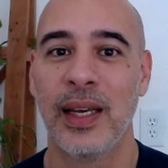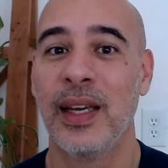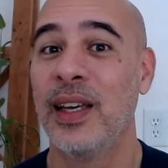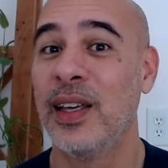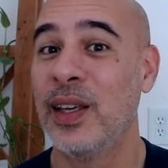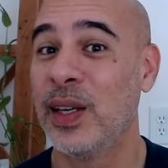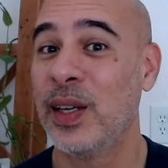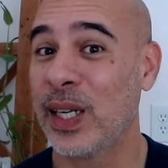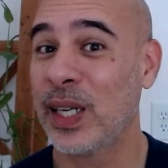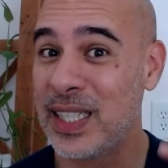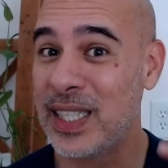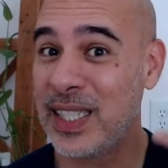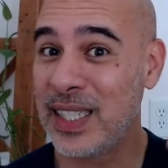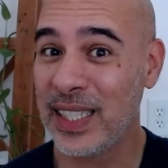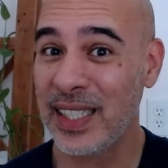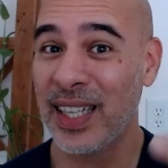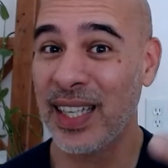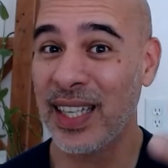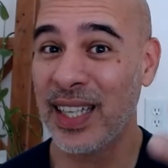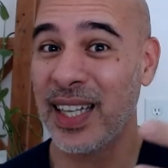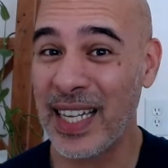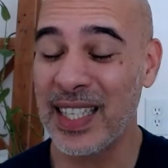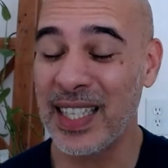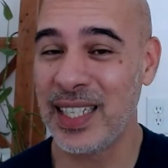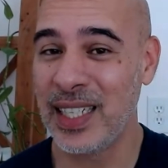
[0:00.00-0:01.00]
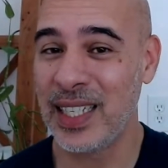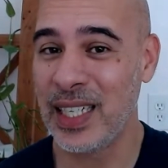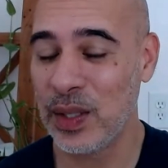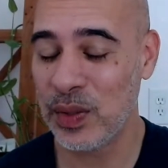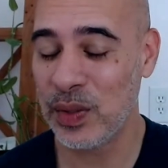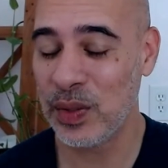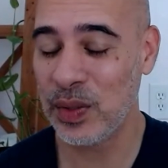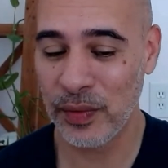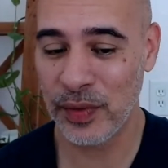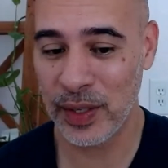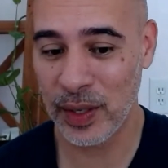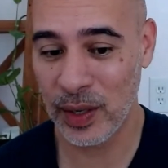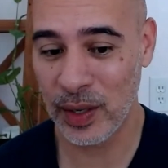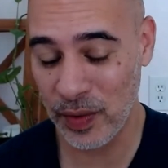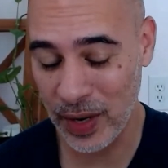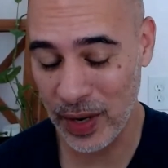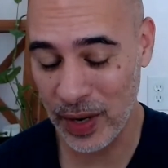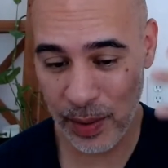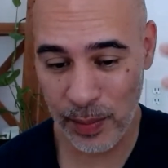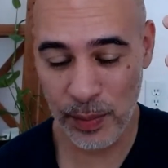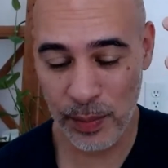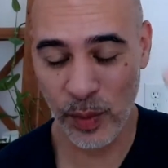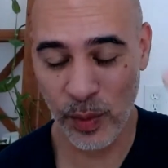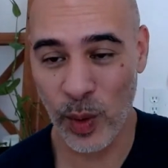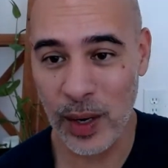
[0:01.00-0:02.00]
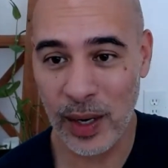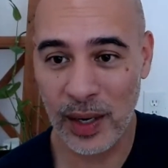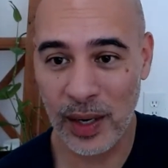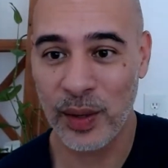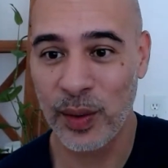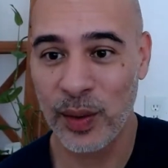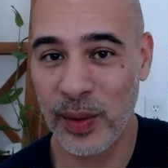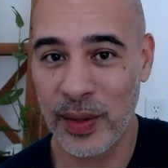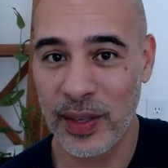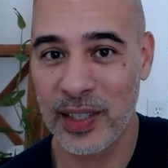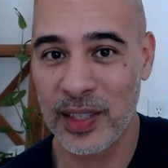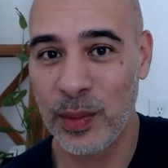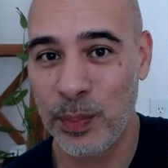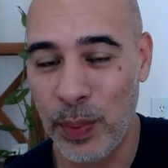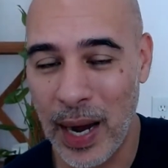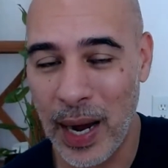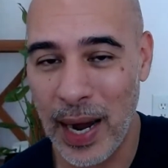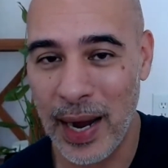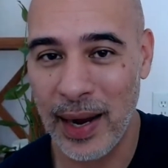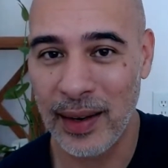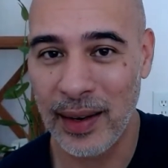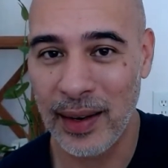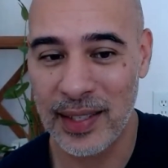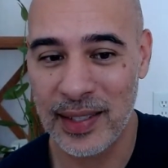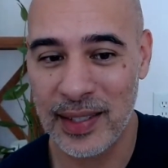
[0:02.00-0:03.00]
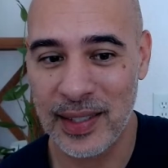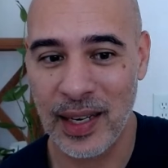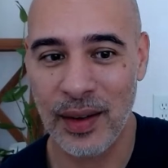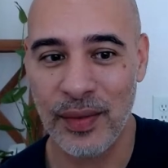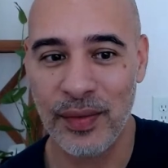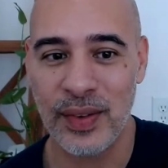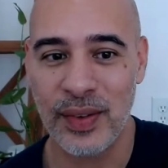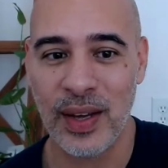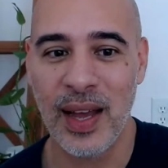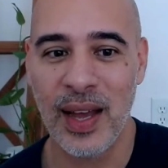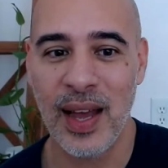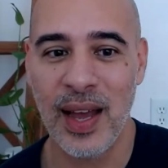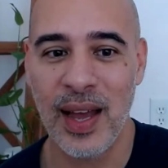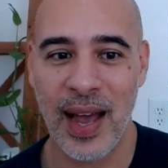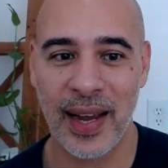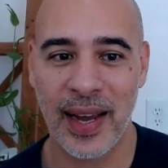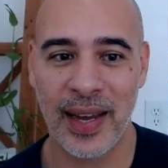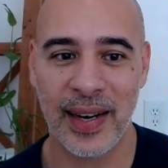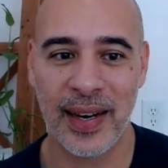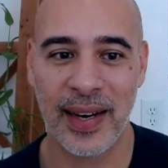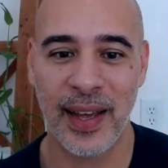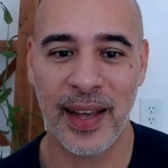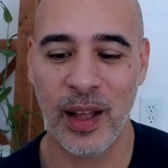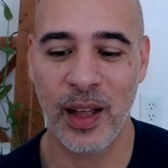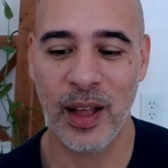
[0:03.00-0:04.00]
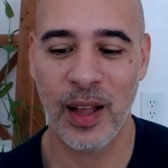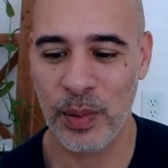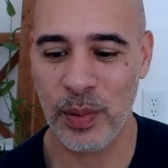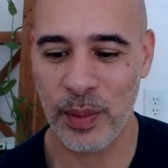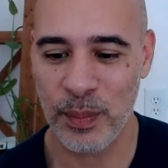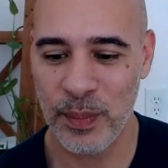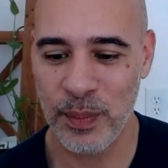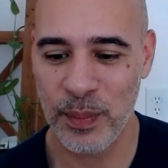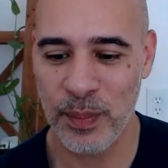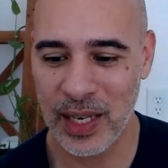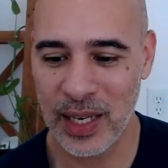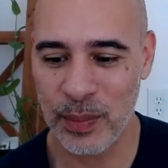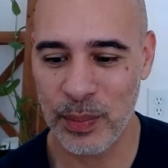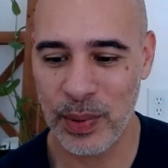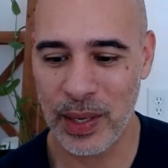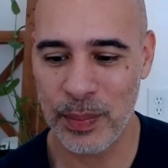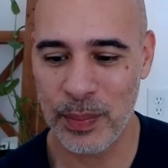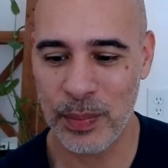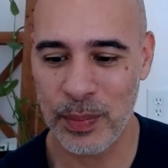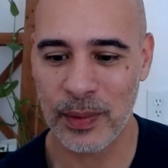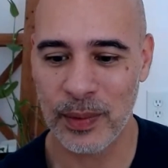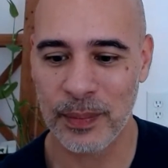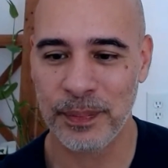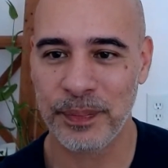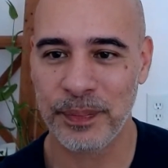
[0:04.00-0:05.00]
You can see that that's a different view. If I work through this pile of stuff, I can help many people.